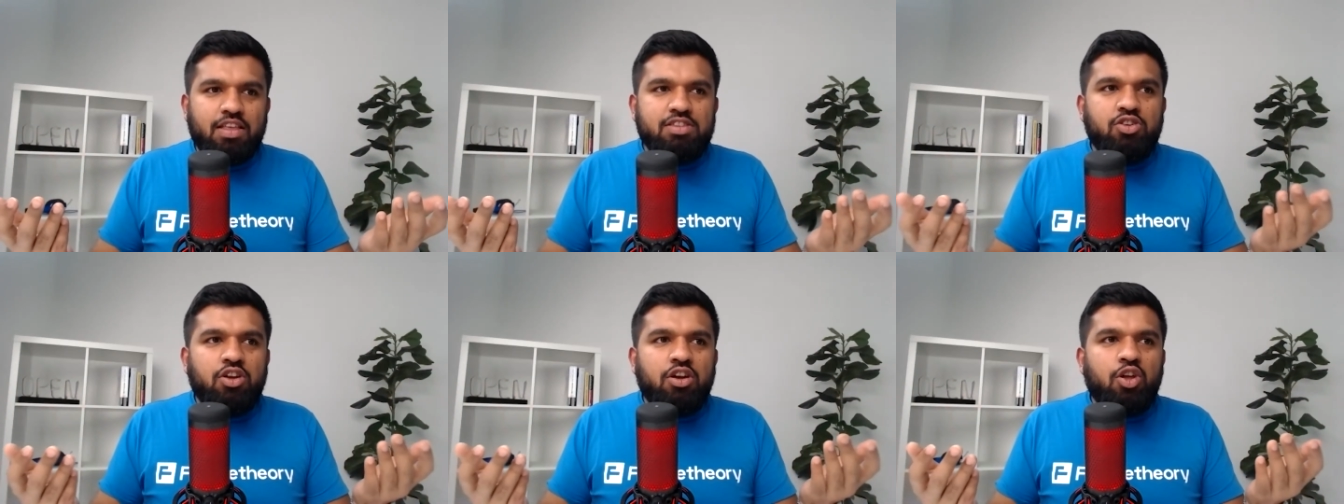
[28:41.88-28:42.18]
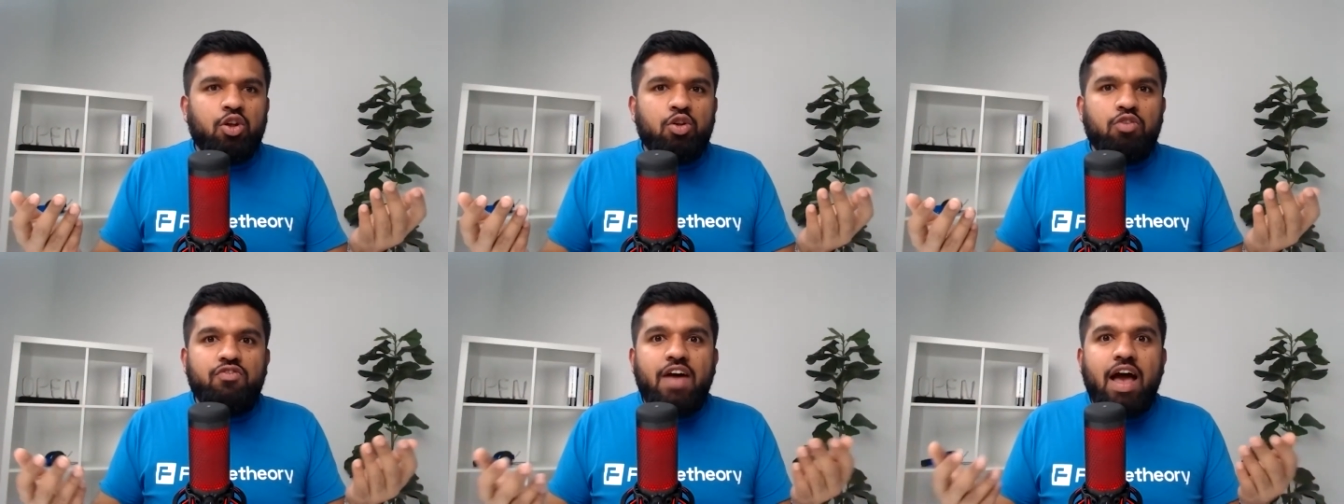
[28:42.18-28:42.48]
a
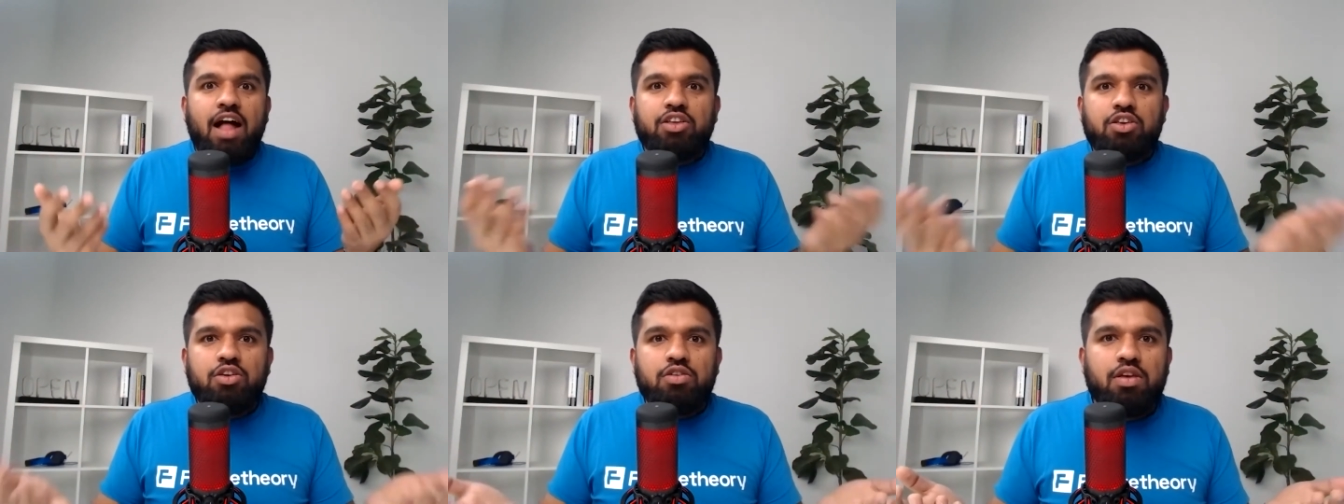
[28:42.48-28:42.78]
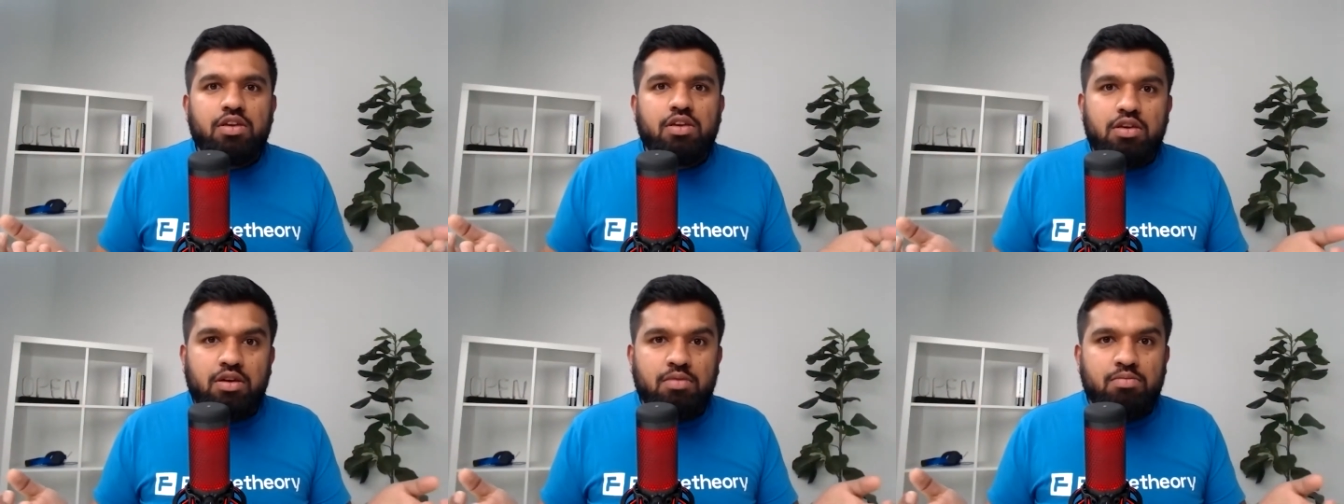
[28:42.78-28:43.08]
lot of value
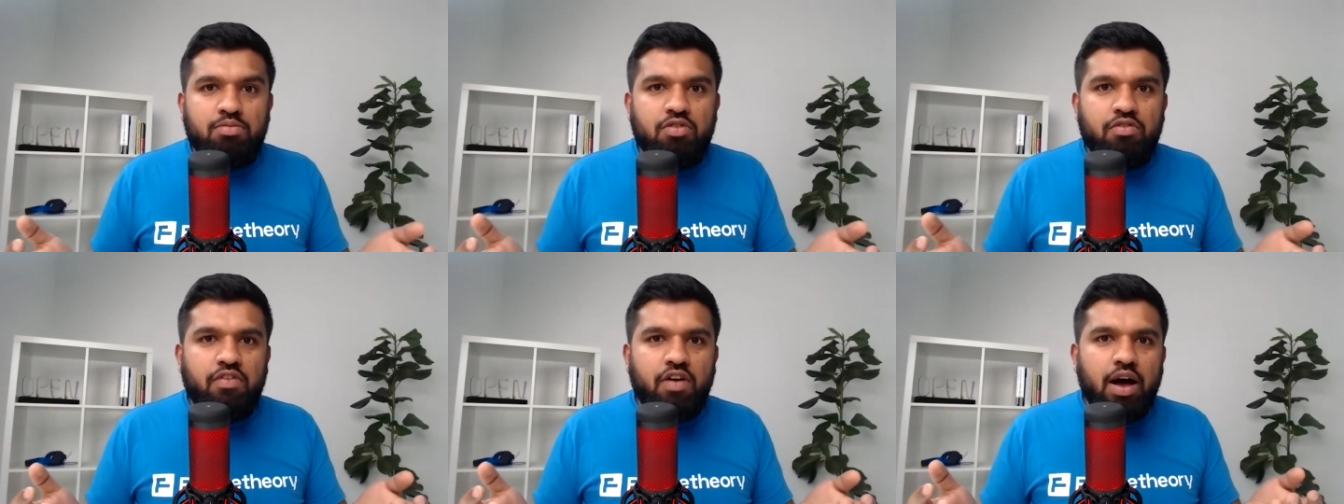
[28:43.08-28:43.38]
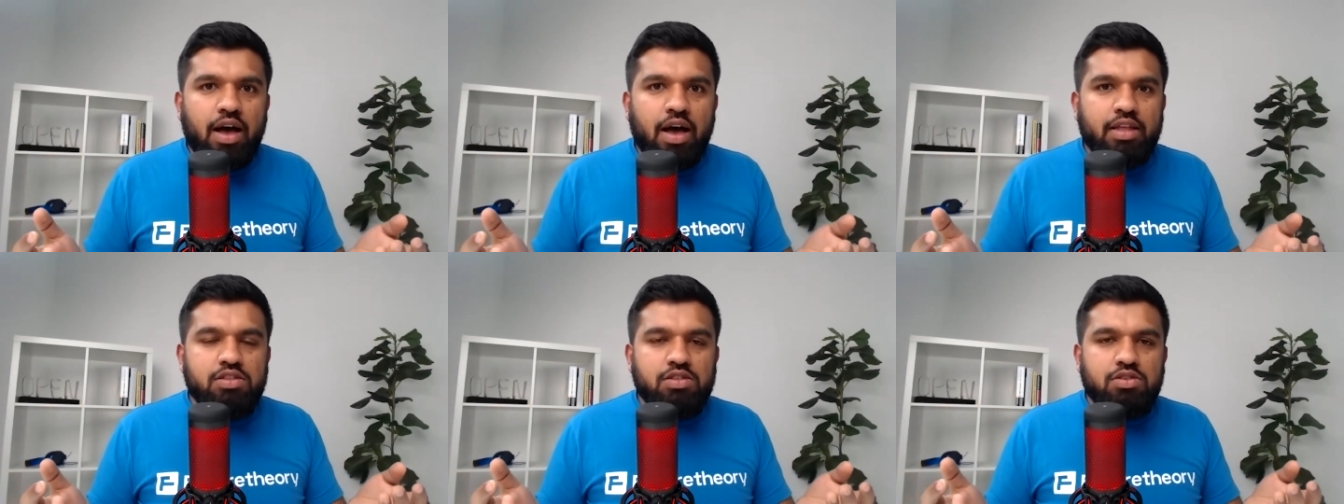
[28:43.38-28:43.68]
that you can
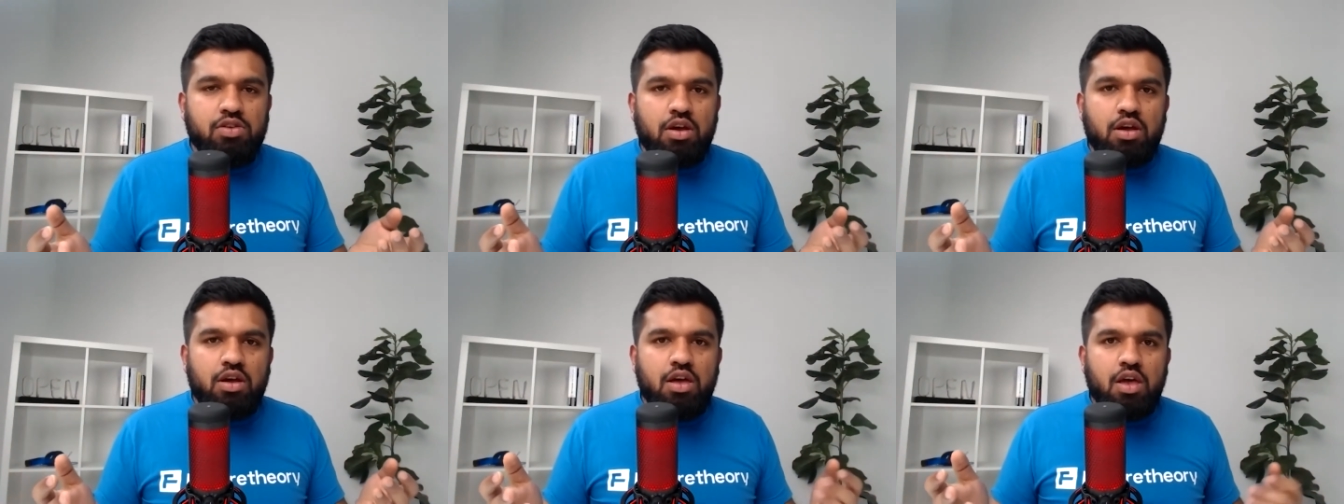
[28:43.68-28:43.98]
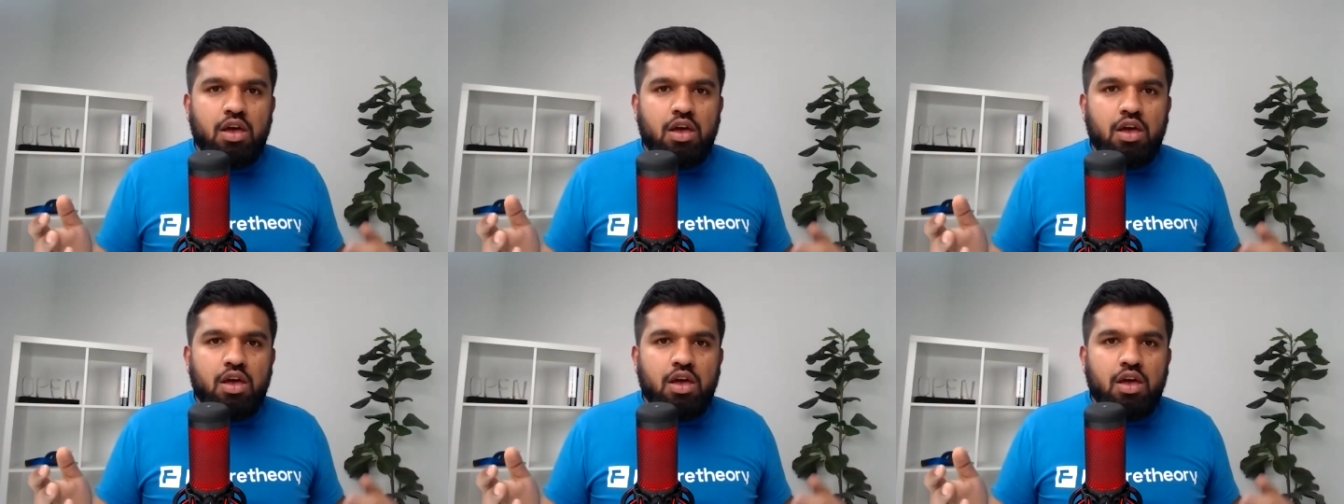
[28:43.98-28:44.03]
provide. So